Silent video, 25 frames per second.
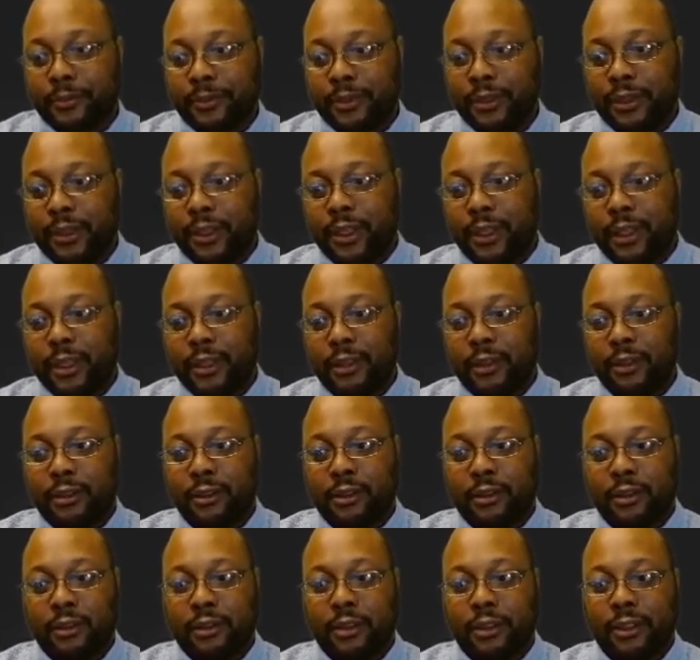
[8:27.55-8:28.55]
And then
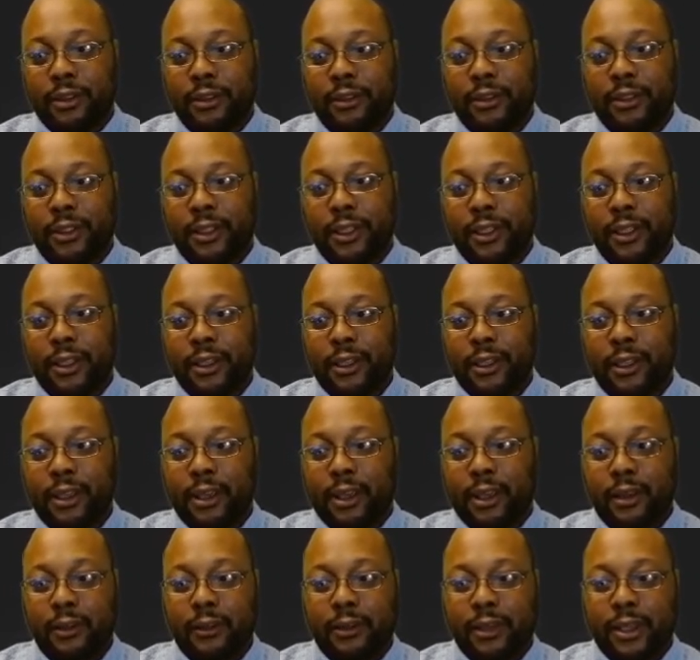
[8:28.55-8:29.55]
you see
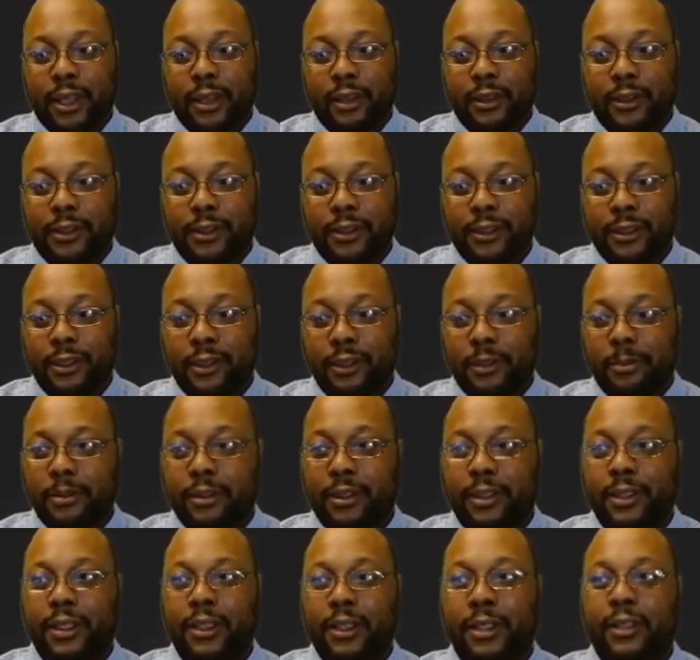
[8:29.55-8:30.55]
hello galaxy number
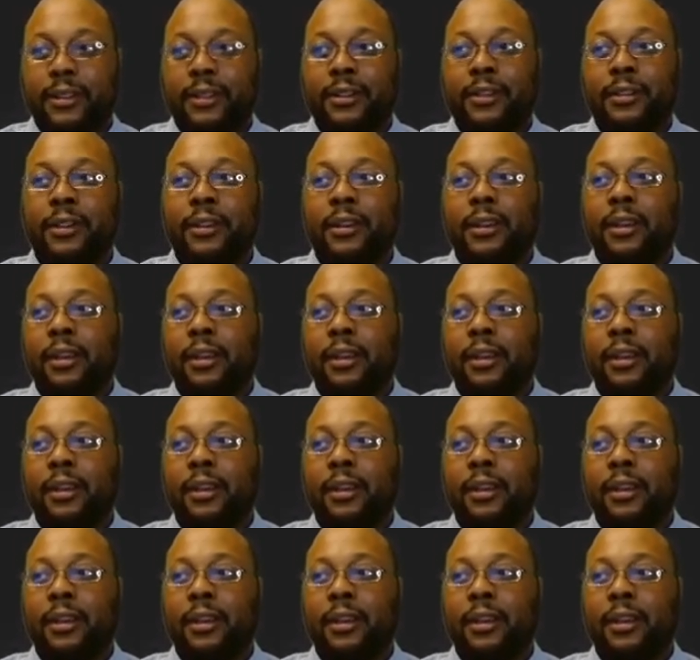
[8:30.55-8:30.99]
6.